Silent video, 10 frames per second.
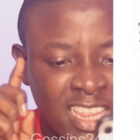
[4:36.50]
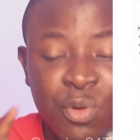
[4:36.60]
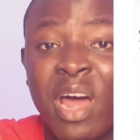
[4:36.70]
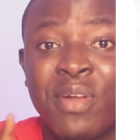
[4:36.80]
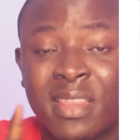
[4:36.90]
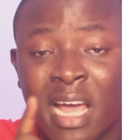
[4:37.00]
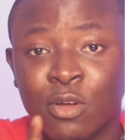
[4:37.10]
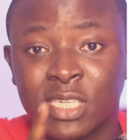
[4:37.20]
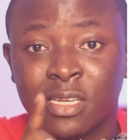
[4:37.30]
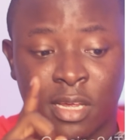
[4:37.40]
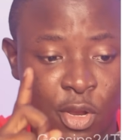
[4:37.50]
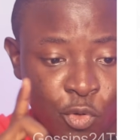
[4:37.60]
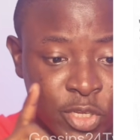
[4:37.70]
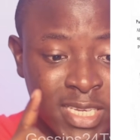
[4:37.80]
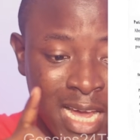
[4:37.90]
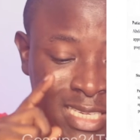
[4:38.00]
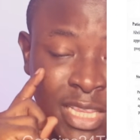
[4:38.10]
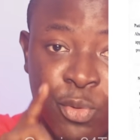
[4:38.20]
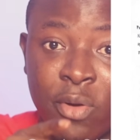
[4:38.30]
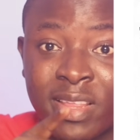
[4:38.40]
the 300,000 euros. Can I
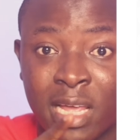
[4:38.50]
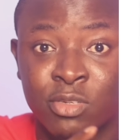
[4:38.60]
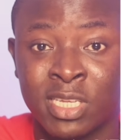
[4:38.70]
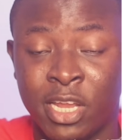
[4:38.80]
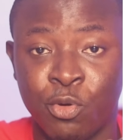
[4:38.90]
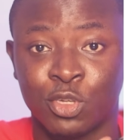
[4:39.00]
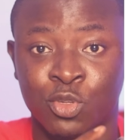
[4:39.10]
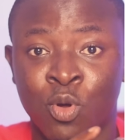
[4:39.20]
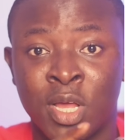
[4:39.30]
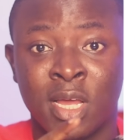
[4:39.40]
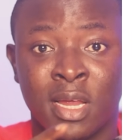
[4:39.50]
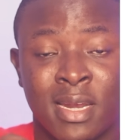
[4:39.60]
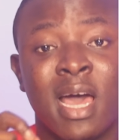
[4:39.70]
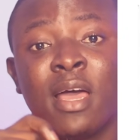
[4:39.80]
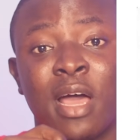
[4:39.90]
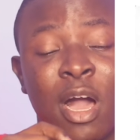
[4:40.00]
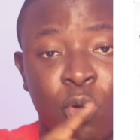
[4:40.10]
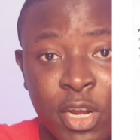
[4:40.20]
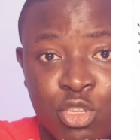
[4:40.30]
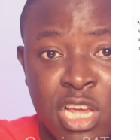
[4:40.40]
said 300,000 euros. No, now
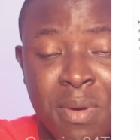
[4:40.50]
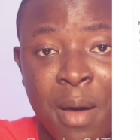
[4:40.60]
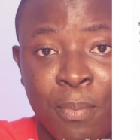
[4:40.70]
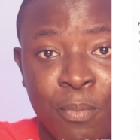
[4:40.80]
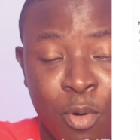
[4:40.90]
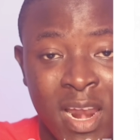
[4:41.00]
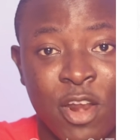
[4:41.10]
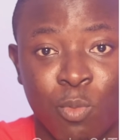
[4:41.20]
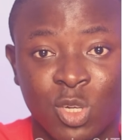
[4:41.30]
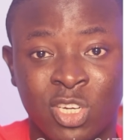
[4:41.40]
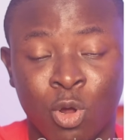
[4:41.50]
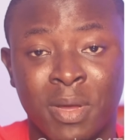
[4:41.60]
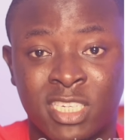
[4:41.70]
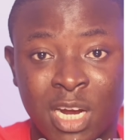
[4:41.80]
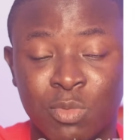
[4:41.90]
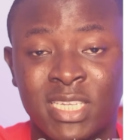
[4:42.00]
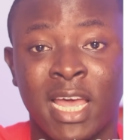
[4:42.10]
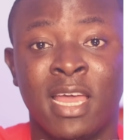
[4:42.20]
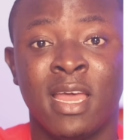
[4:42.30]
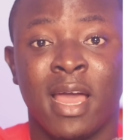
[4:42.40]
according to Ebra Paul Adomochi, no, but Chemu
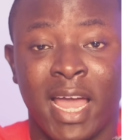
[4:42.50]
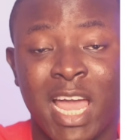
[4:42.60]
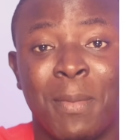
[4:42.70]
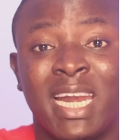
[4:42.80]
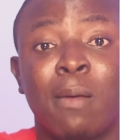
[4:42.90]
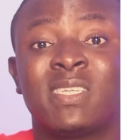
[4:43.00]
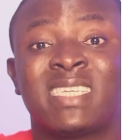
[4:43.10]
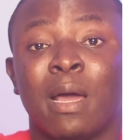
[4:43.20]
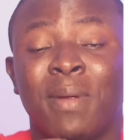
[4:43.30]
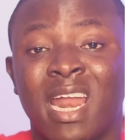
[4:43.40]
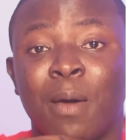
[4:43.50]
say, Madam Cecilia